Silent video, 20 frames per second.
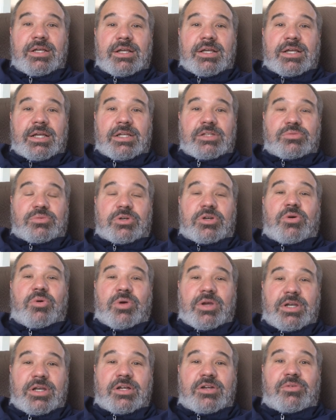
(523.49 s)
is we're
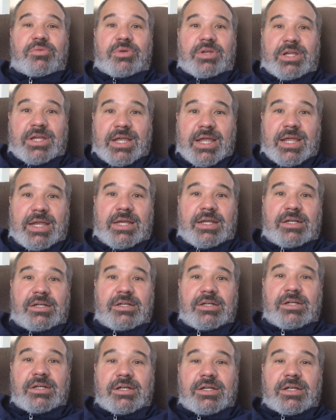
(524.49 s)
going to create
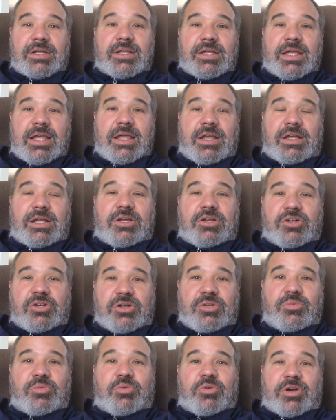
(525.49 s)
a good
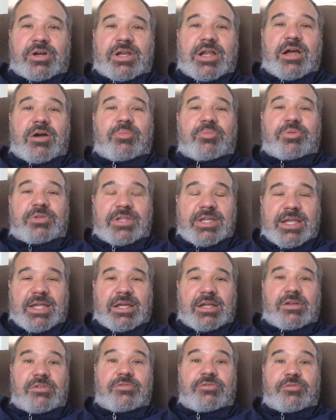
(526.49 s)
workout
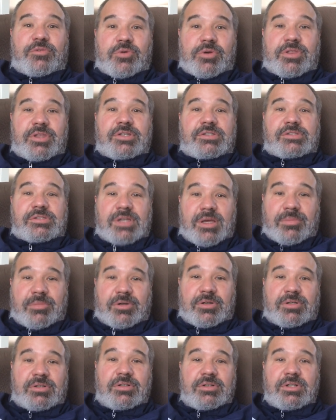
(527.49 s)
plan for the
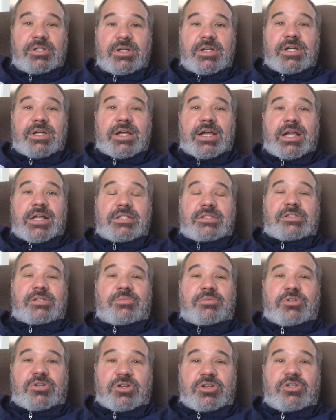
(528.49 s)
summer and
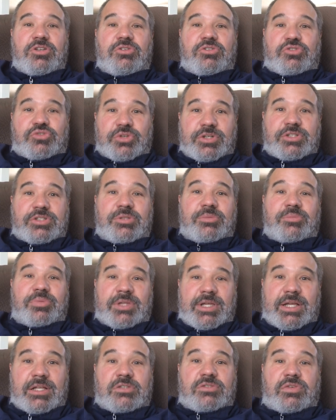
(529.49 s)
some good nutrition
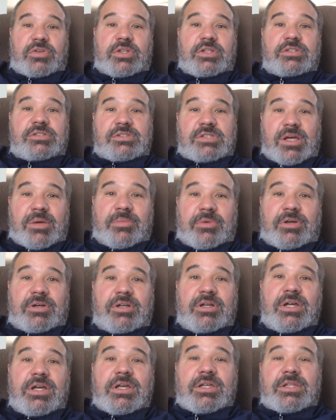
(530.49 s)
plans for the summer
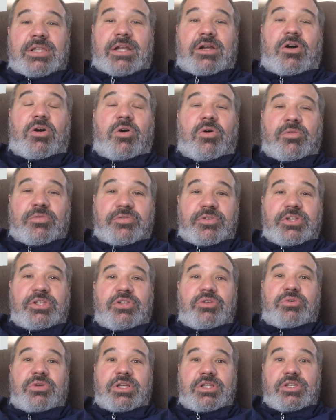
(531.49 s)
that hopefully you
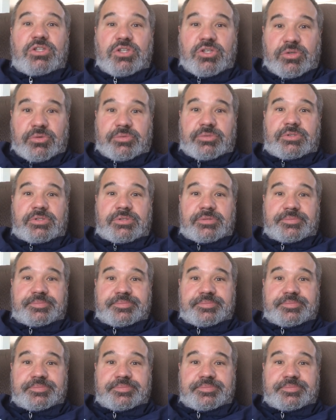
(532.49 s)
can use.